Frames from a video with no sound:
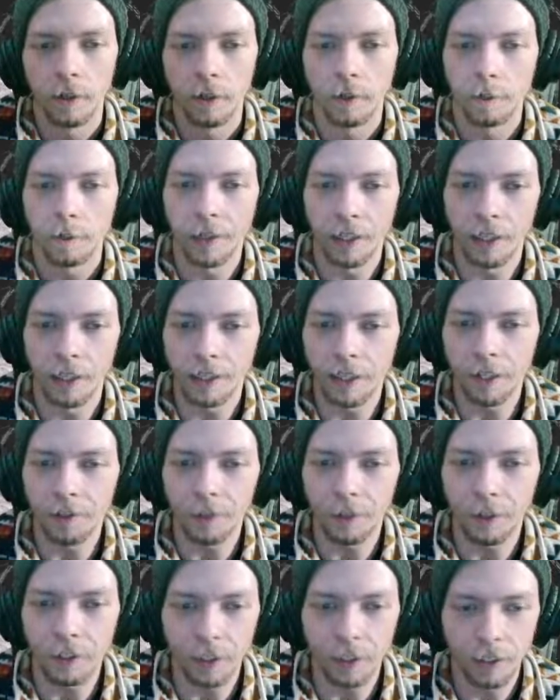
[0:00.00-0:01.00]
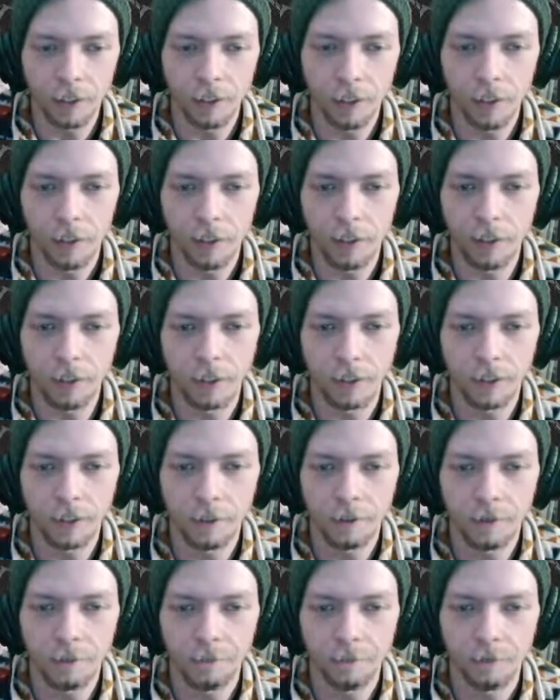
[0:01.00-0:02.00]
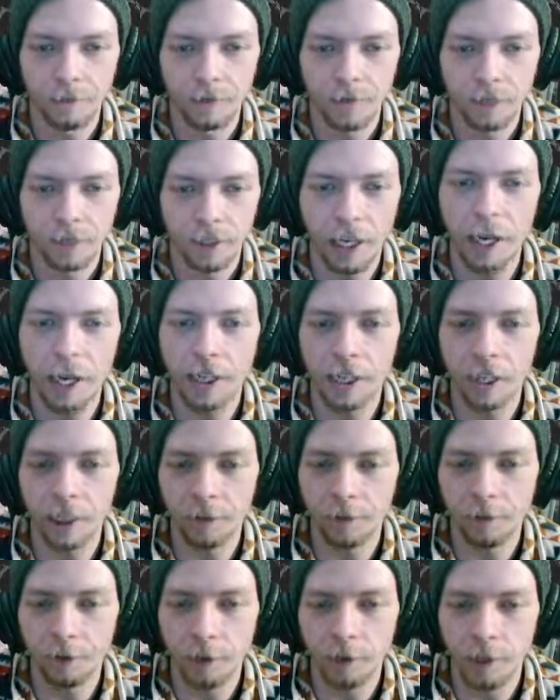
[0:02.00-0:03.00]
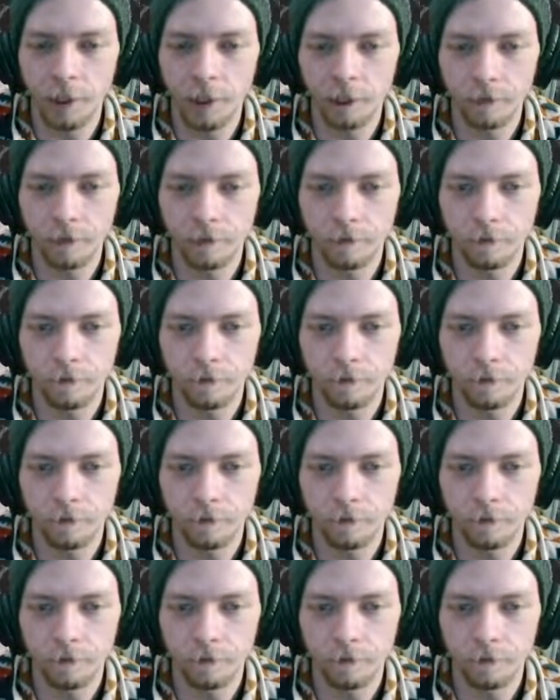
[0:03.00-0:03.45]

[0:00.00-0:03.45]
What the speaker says: Yeah, definitely can get confusing.